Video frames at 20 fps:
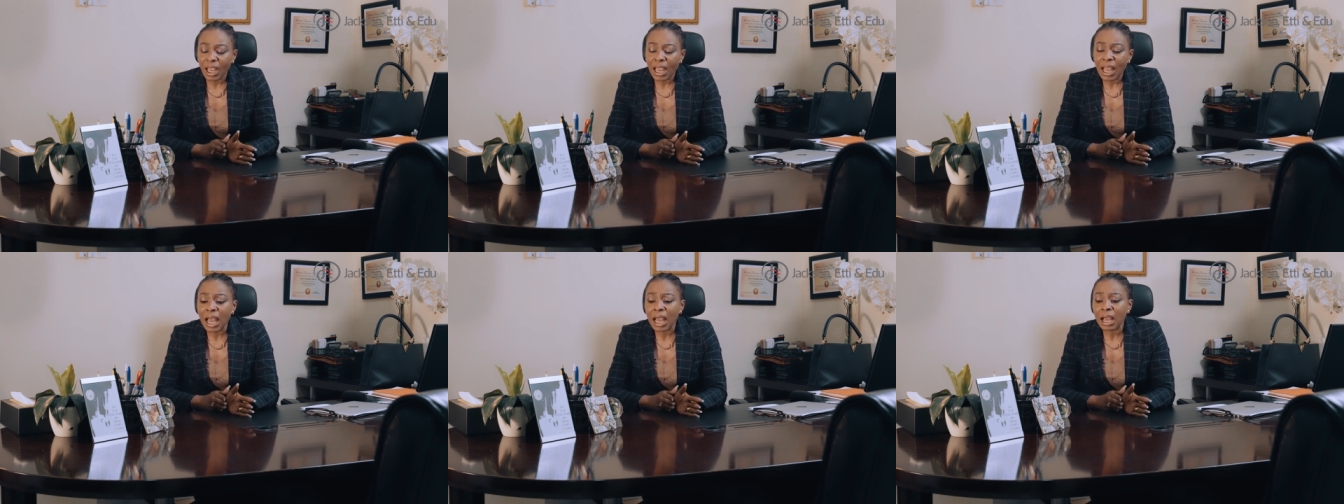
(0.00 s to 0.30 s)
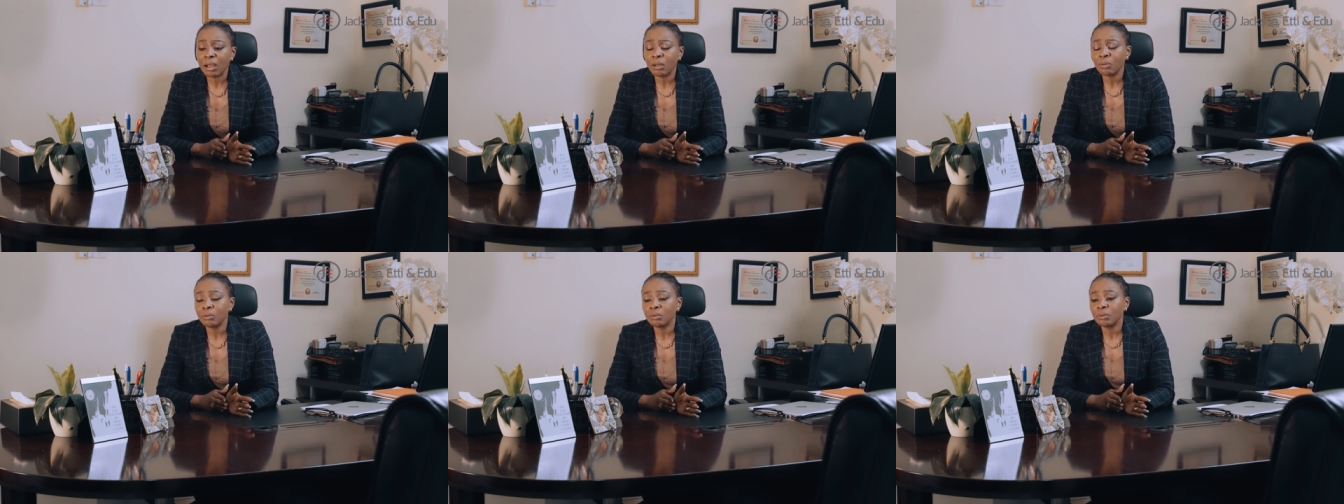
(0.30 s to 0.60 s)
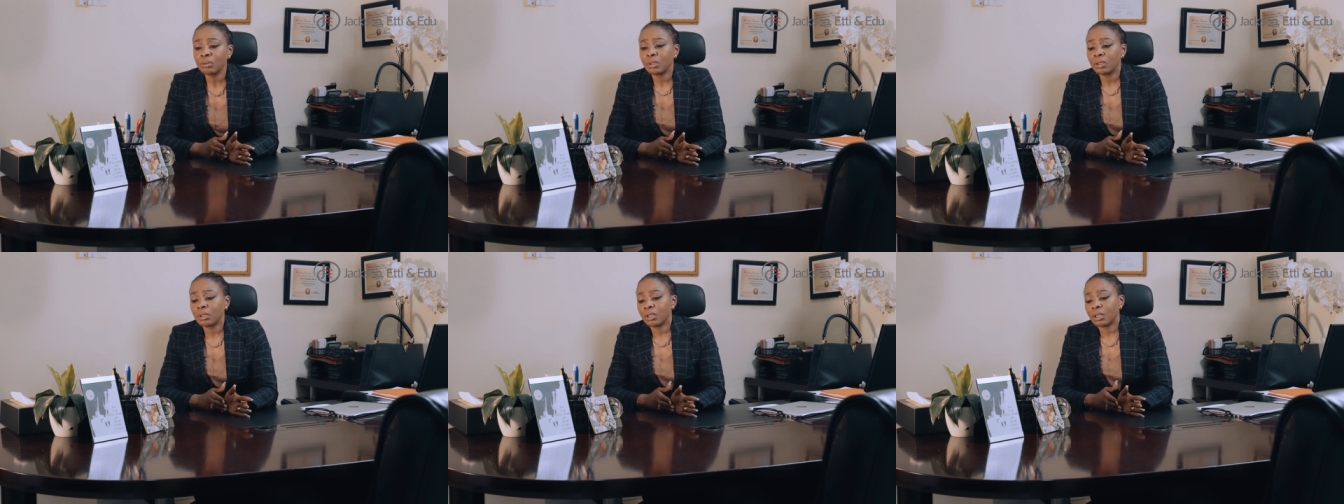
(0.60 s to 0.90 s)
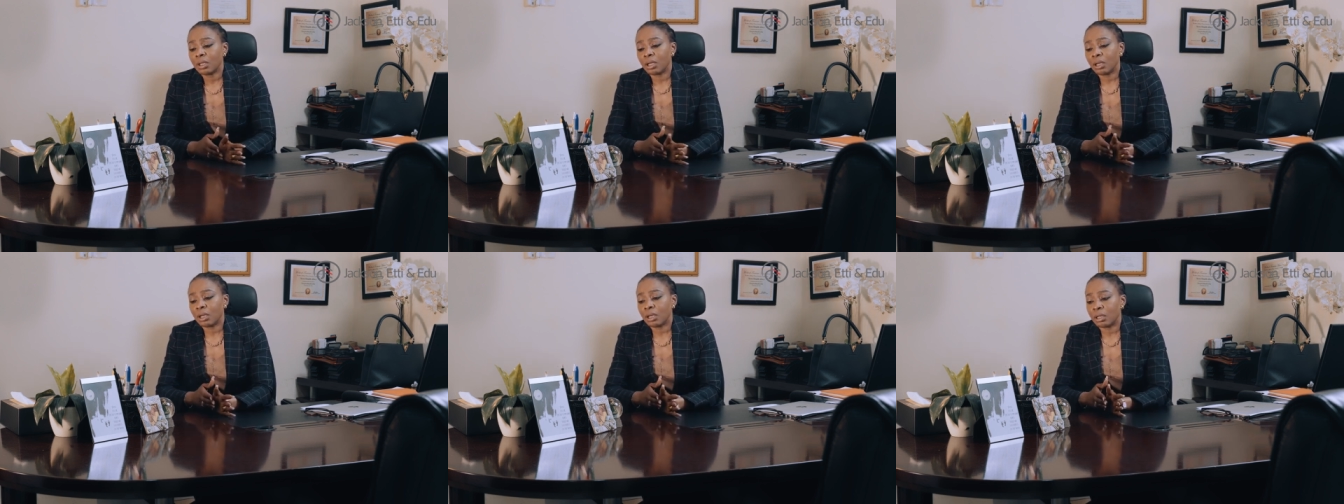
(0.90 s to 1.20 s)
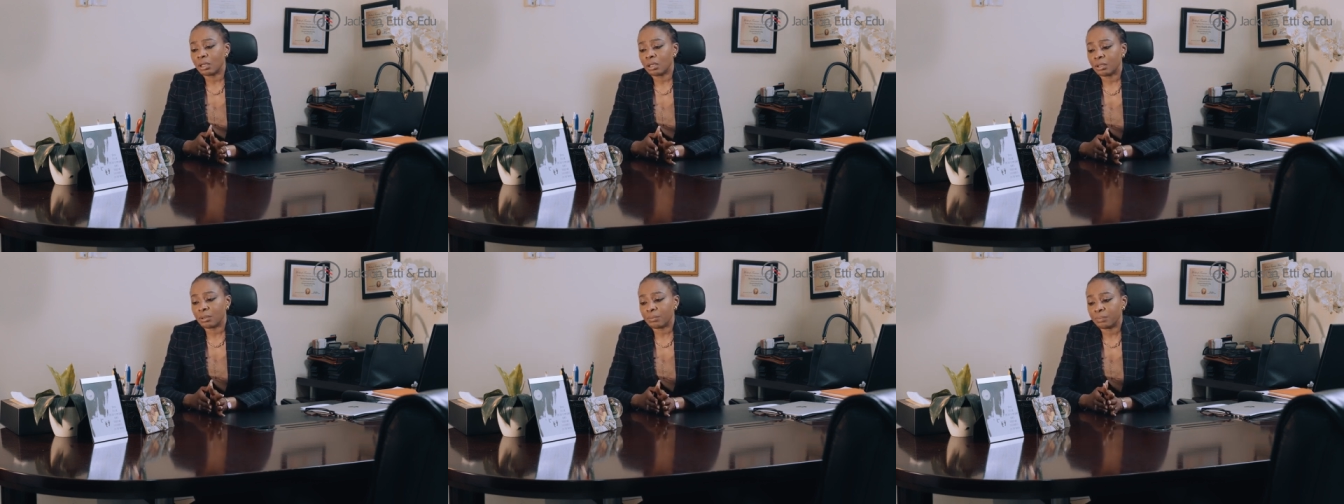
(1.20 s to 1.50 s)
how
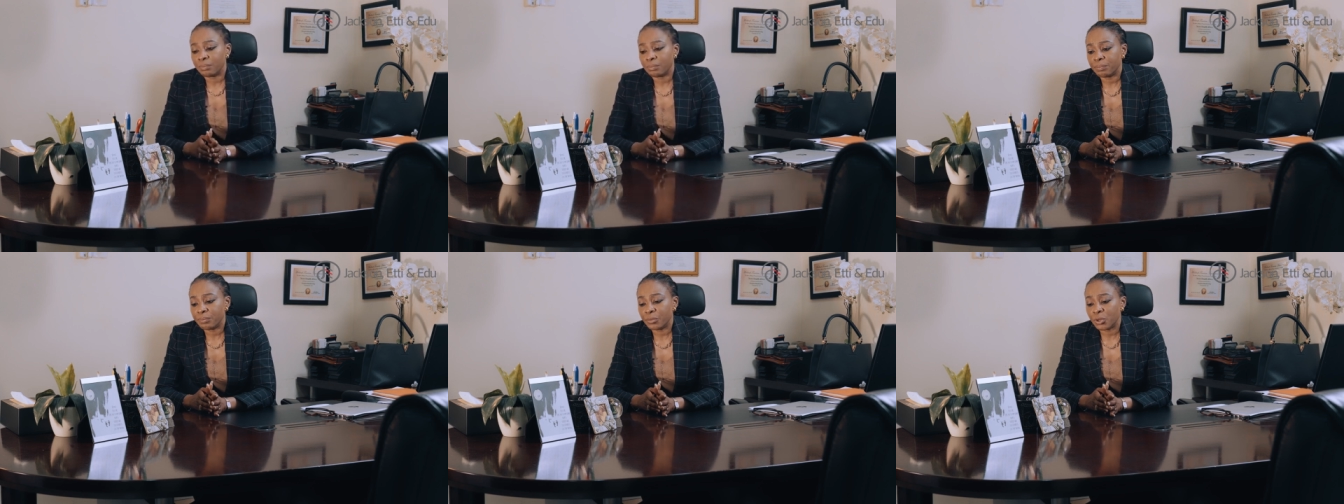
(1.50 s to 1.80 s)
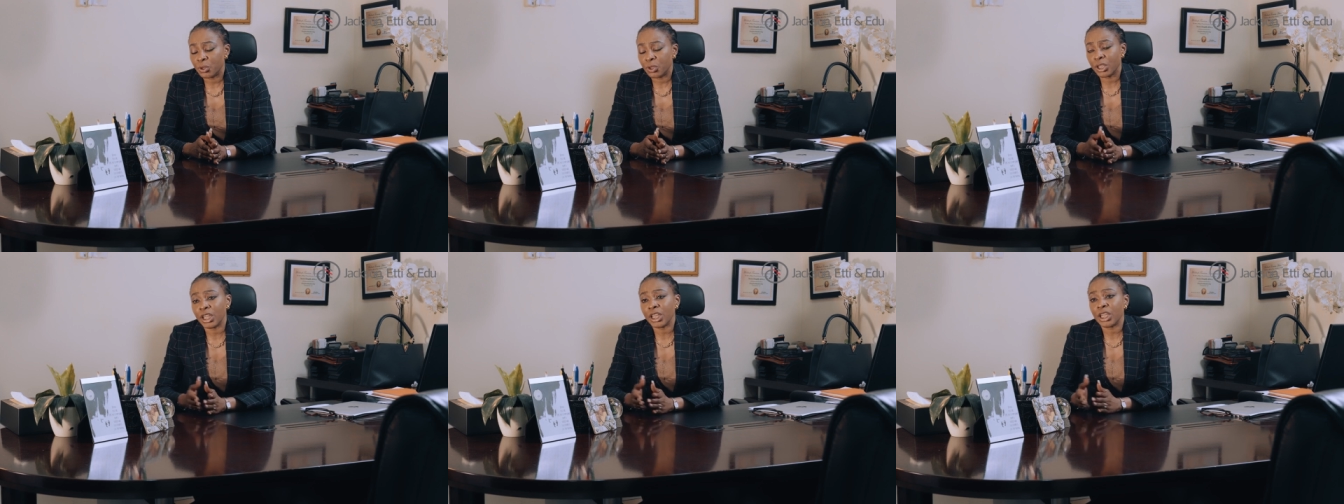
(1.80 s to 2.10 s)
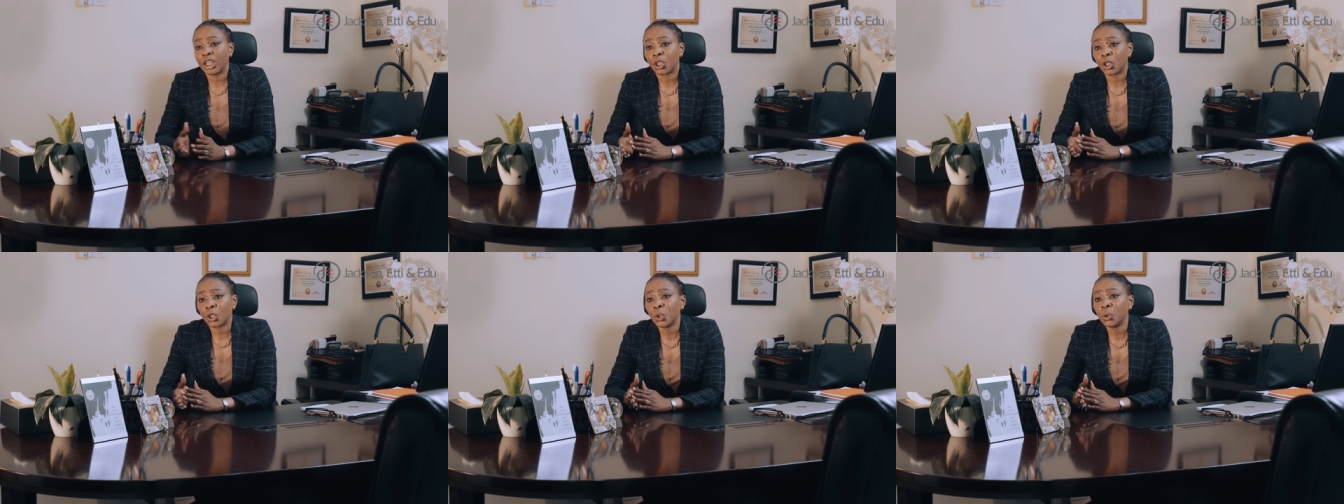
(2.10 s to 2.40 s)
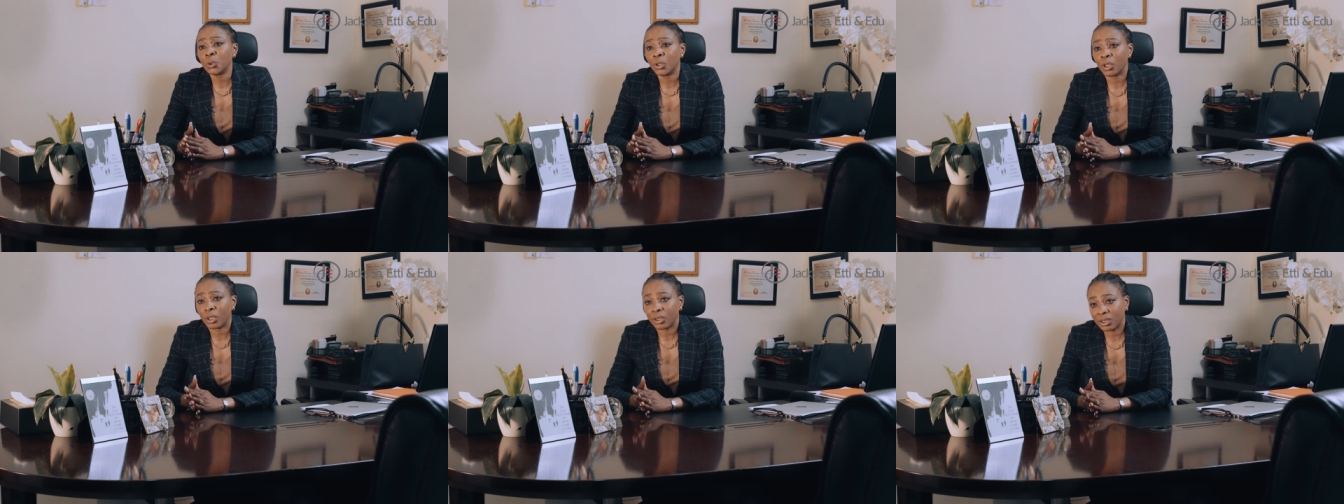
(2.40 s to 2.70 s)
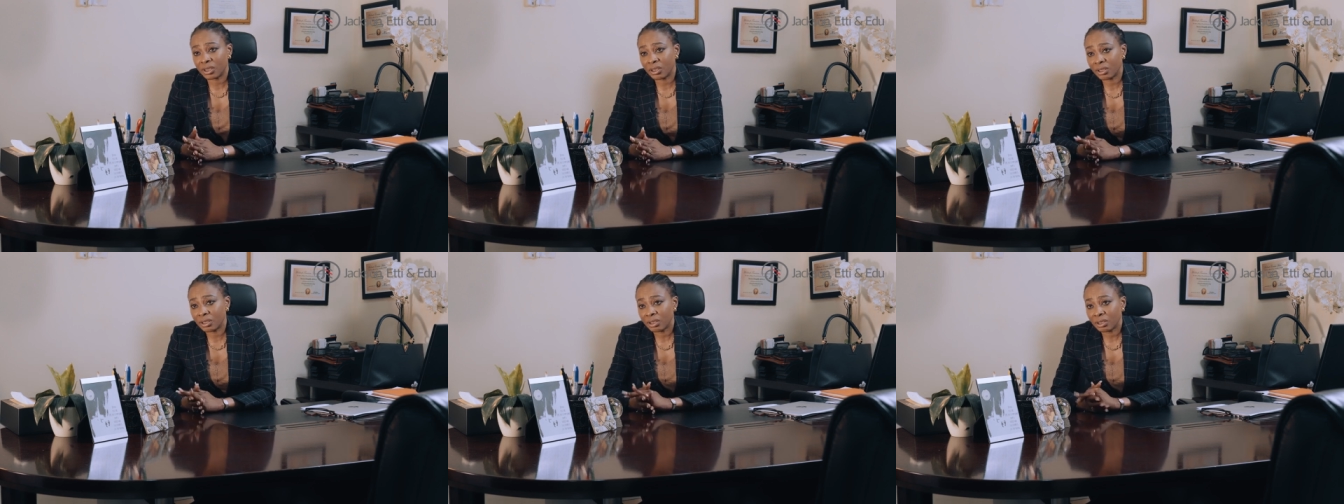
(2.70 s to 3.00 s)
do they include
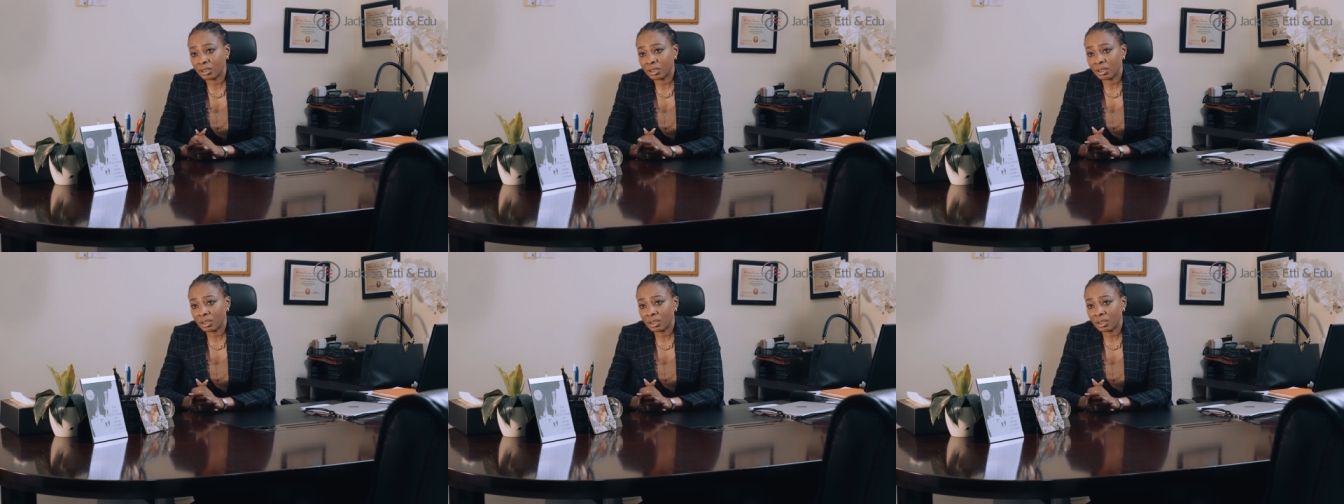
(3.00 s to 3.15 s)
us?